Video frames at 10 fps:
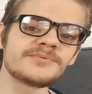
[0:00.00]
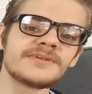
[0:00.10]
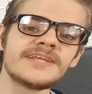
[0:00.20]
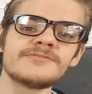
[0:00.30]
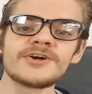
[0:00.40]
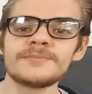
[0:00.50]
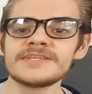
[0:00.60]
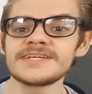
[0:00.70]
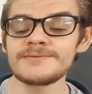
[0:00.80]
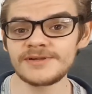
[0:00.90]
Leave a comment
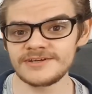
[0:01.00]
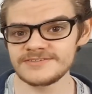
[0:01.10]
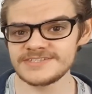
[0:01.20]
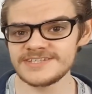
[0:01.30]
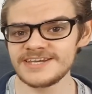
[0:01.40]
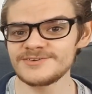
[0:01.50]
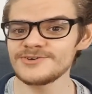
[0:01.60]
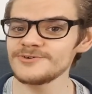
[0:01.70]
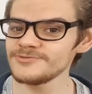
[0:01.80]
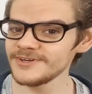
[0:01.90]
down below to say
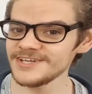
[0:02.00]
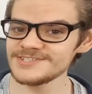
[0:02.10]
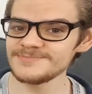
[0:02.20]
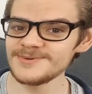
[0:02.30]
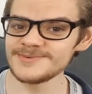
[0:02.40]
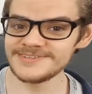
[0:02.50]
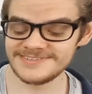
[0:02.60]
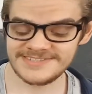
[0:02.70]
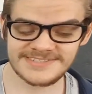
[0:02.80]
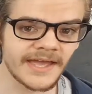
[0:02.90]
your funniest
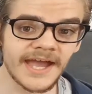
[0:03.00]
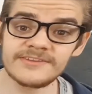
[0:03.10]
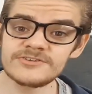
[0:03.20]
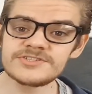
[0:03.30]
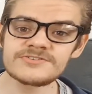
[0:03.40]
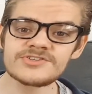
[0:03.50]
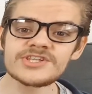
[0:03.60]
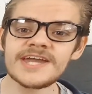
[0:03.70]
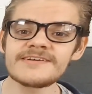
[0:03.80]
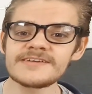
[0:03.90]
moments. And also
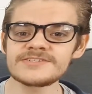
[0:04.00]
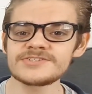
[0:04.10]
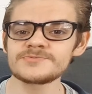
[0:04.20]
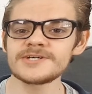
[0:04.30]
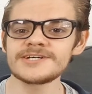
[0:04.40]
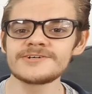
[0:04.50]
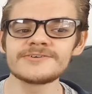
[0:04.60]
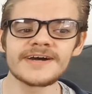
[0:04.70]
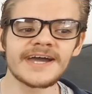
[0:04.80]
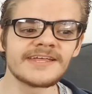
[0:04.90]
share it as
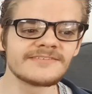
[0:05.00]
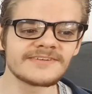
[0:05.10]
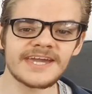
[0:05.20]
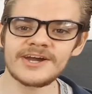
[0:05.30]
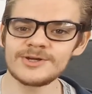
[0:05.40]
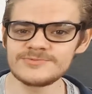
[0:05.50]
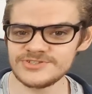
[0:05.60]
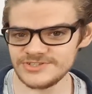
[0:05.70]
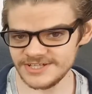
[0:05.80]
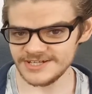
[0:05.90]
well and get home
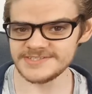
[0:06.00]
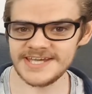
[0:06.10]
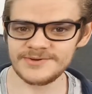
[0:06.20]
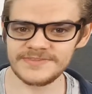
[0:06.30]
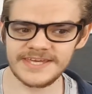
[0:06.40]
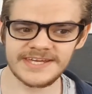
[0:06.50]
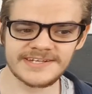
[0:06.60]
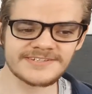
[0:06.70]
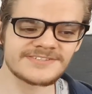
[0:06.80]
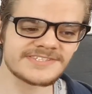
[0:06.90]
studios out there,
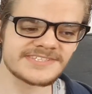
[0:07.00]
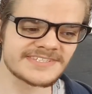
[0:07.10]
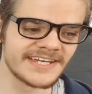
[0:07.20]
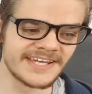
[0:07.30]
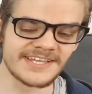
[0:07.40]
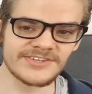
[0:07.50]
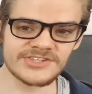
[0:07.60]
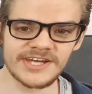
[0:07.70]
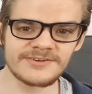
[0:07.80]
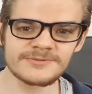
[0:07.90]
because the
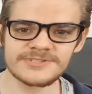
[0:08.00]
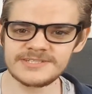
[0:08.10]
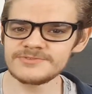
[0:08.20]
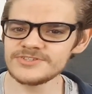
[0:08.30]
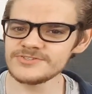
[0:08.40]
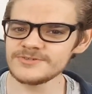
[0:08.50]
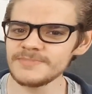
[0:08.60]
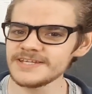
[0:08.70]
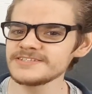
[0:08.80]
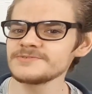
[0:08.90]
channel seems to do
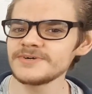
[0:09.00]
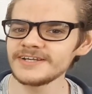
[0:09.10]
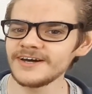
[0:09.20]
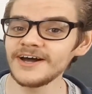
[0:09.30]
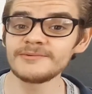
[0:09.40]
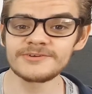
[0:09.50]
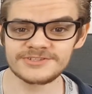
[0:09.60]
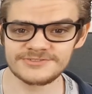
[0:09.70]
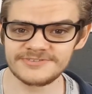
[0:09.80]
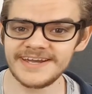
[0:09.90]
better when I'm not
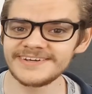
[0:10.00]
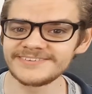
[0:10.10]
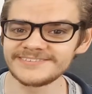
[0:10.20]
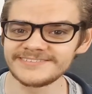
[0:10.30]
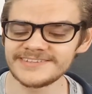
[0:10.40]
around.